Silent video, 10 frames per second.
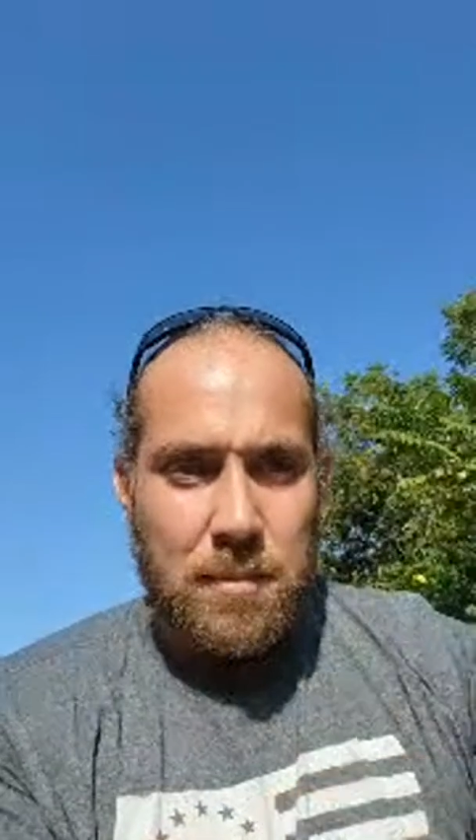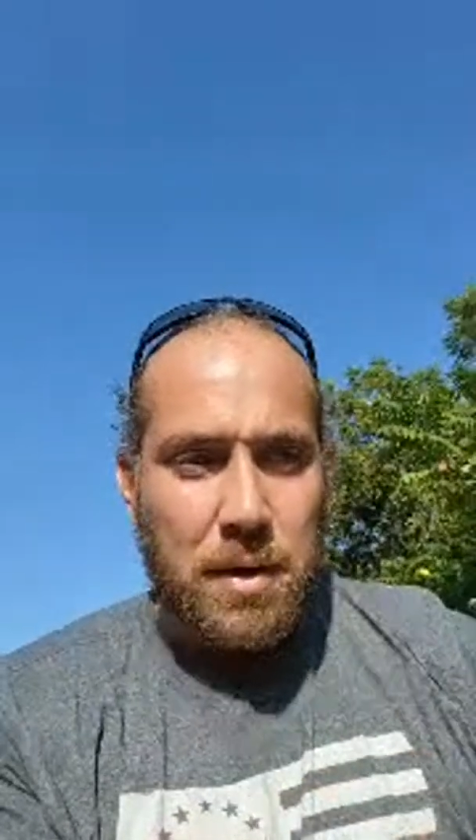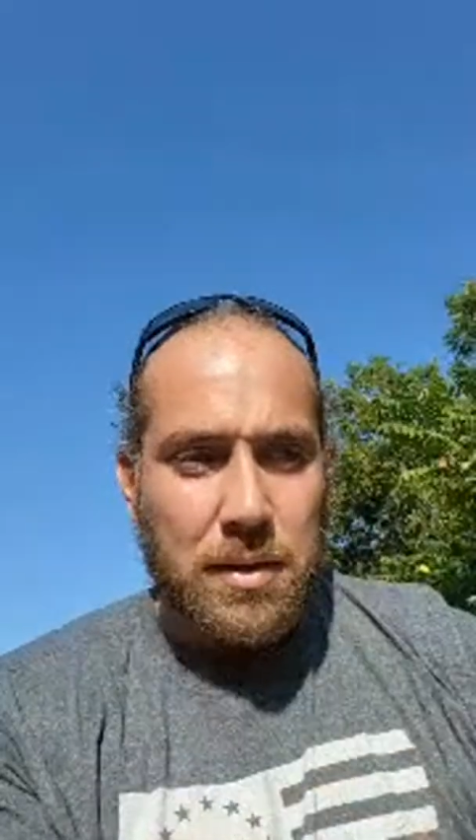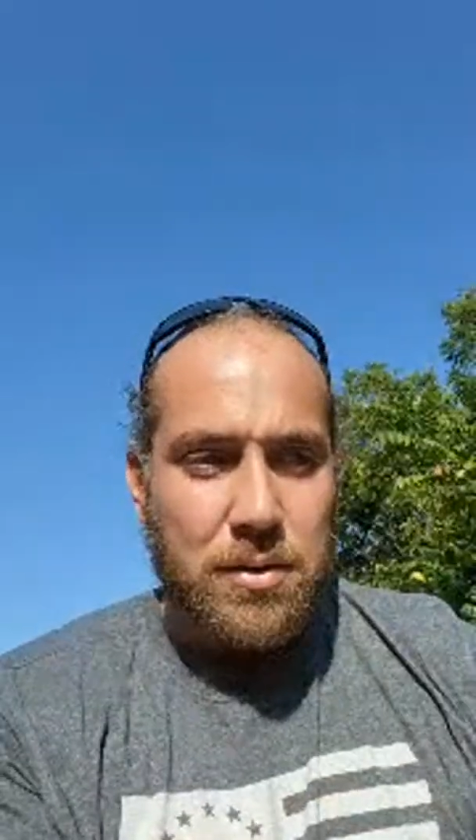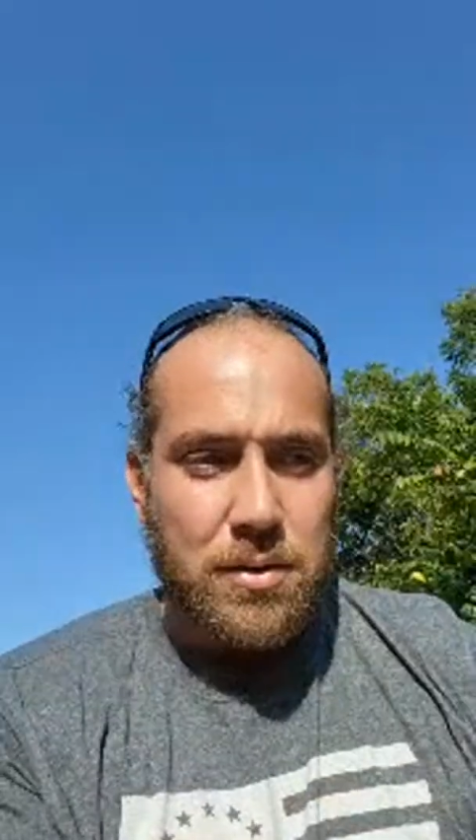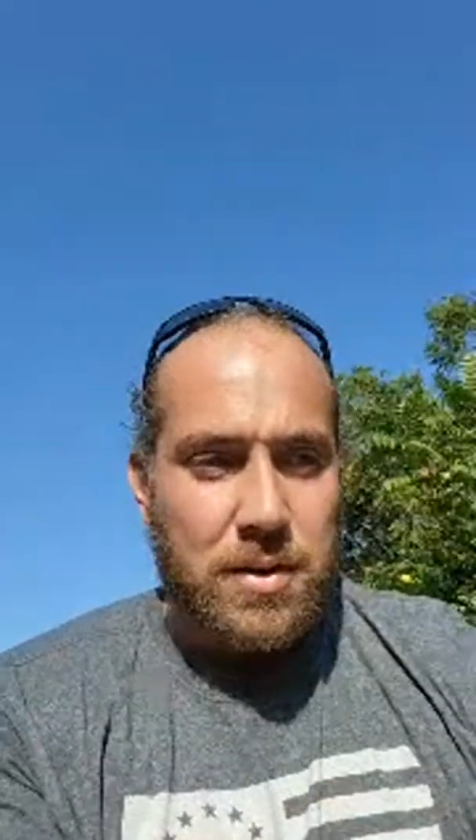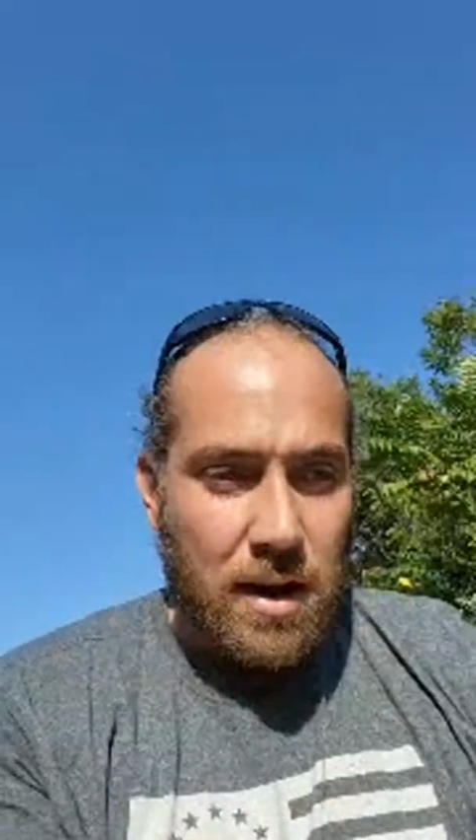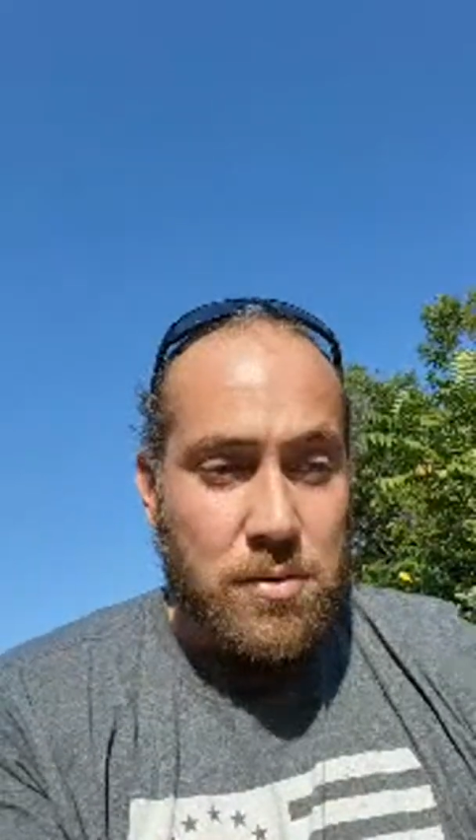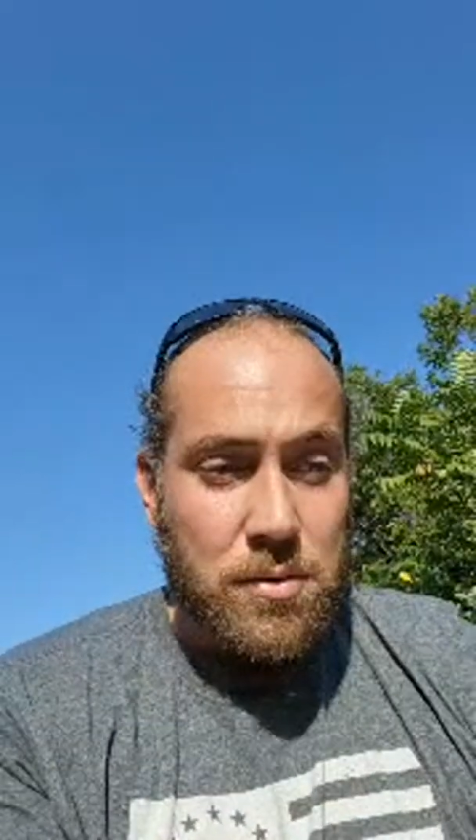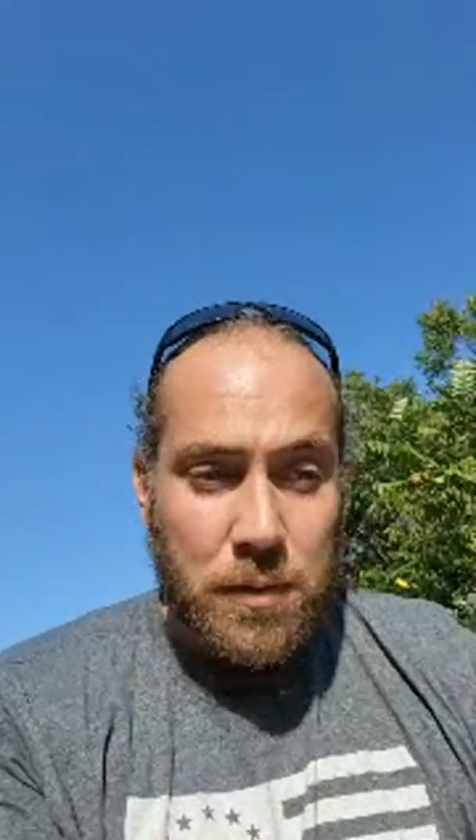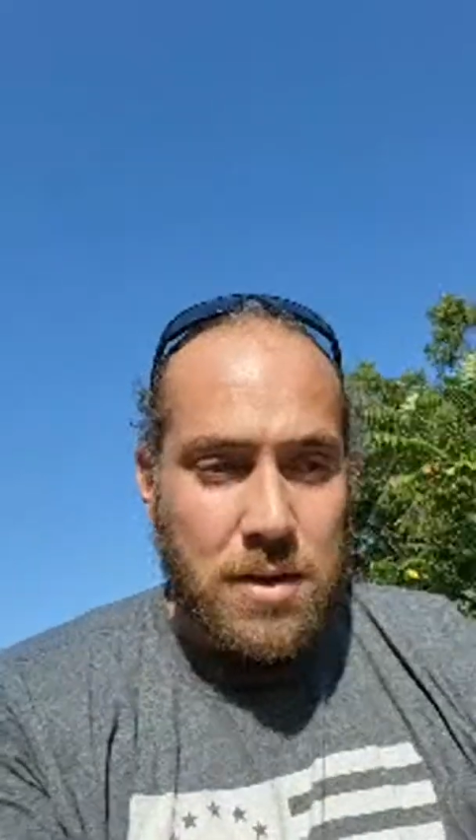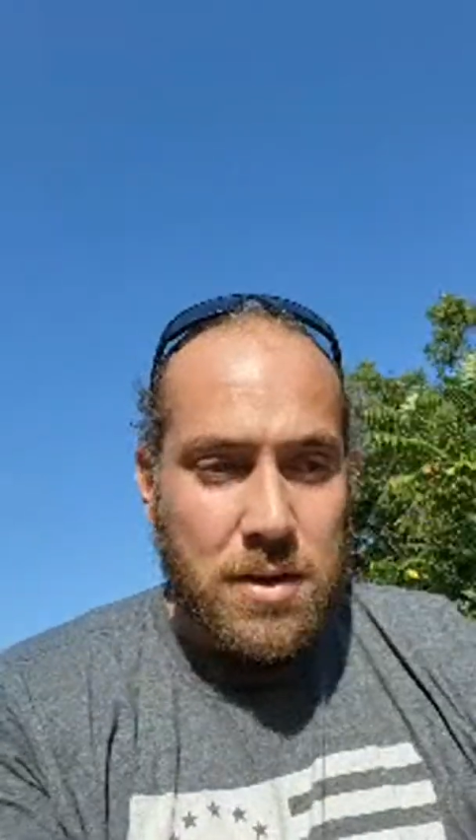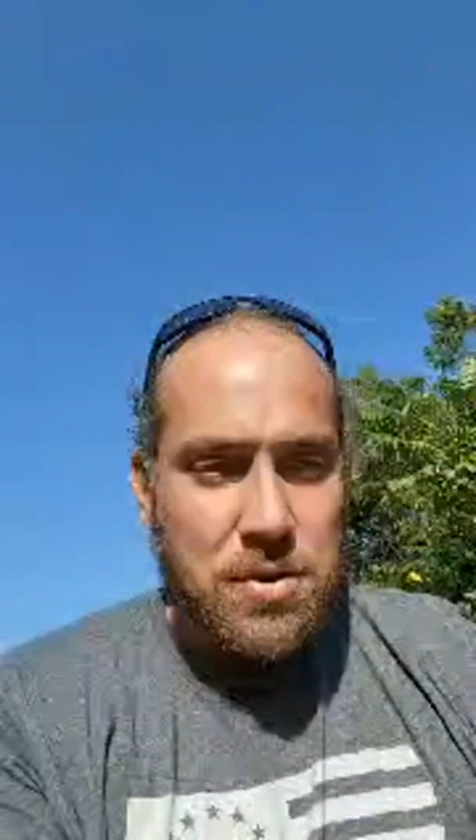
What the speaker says: But there's actual footage.